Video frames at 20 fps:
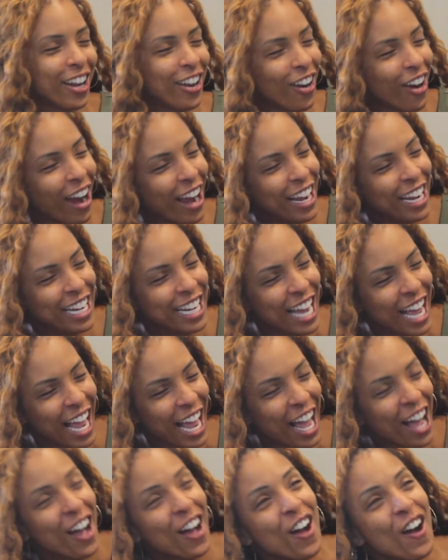right
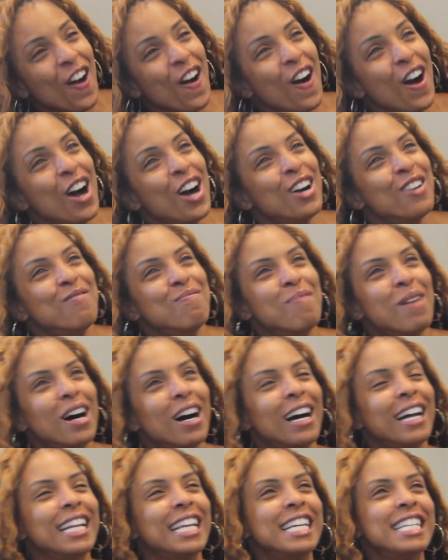now.
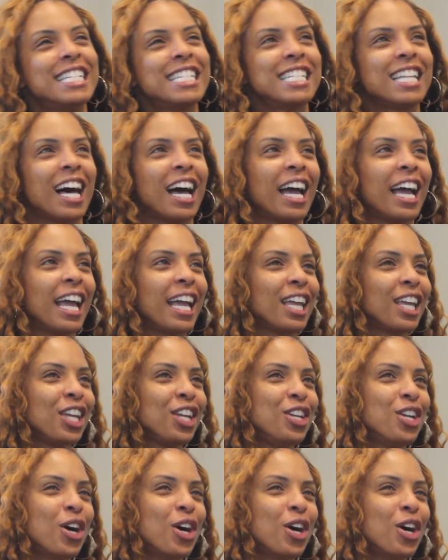But it's like,